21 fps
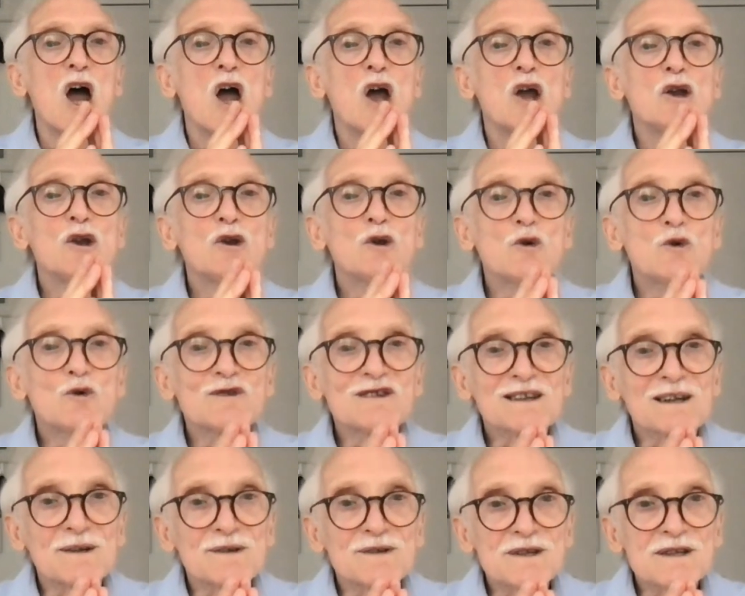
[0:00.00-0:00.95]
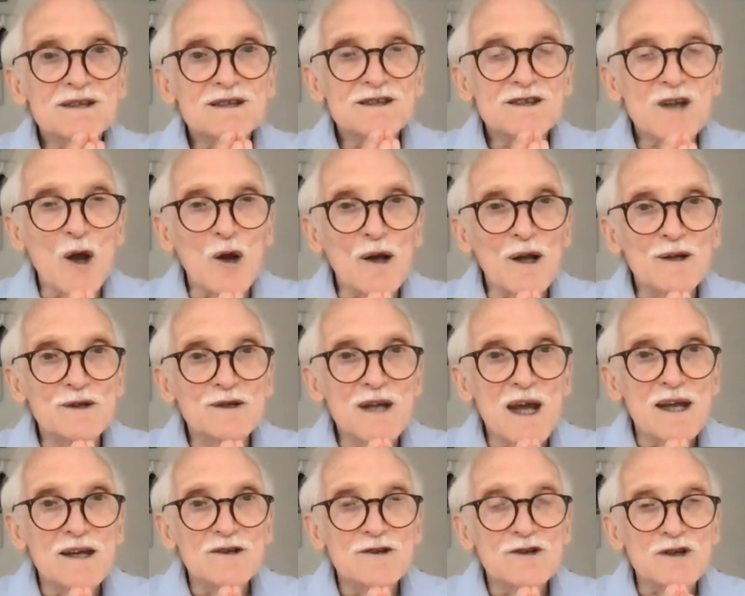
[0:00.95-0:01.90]
Use
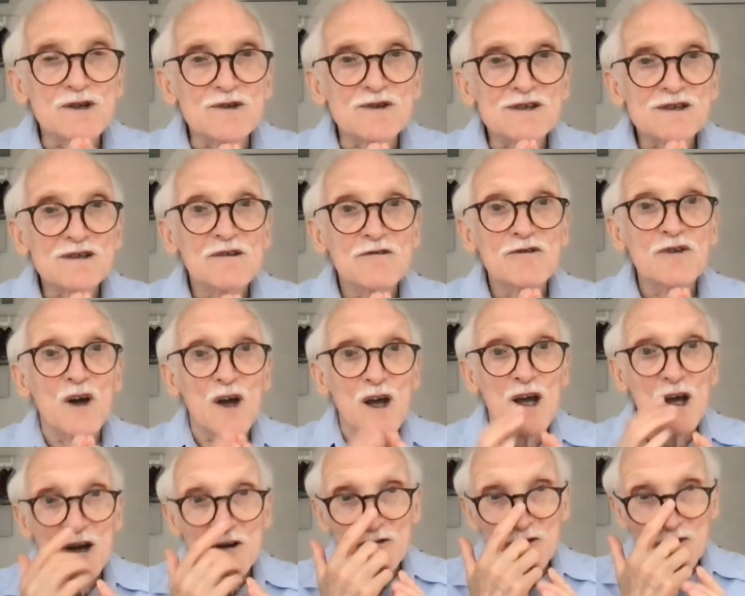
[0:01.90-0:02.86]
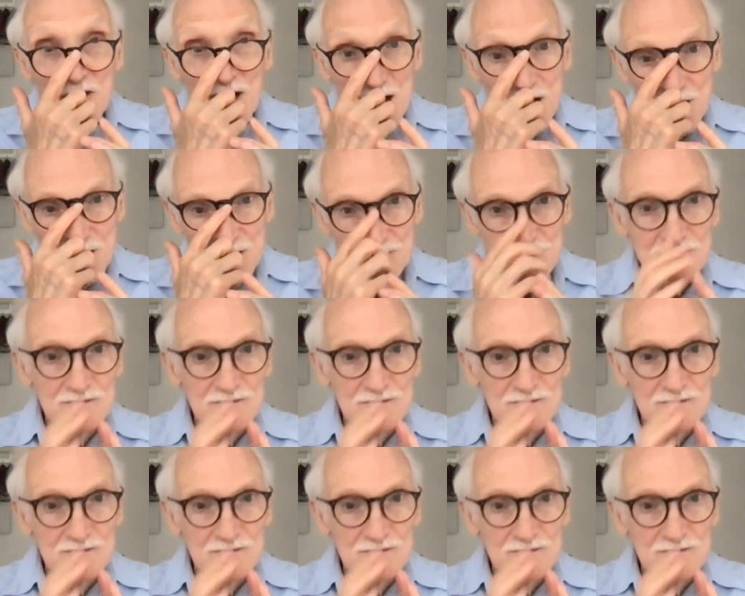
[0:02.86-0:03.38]
consolidators for air freight.